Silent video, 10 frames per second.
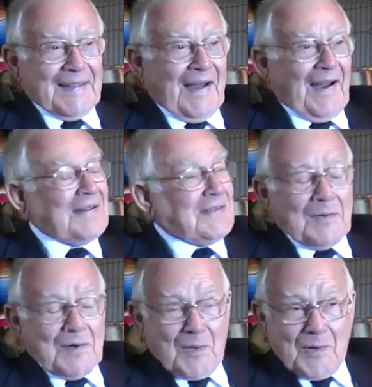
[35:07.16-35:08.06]
I
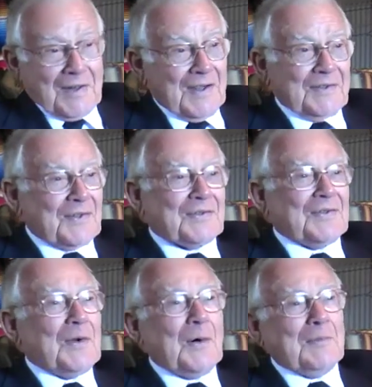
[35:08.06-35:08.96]
don't know what it is. It's
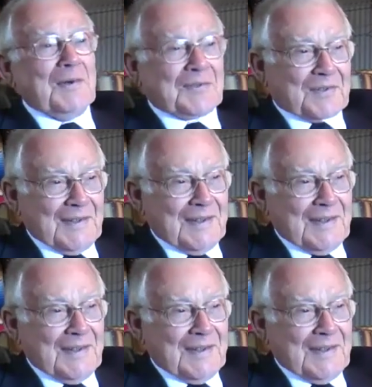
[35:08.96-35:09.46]
enormous.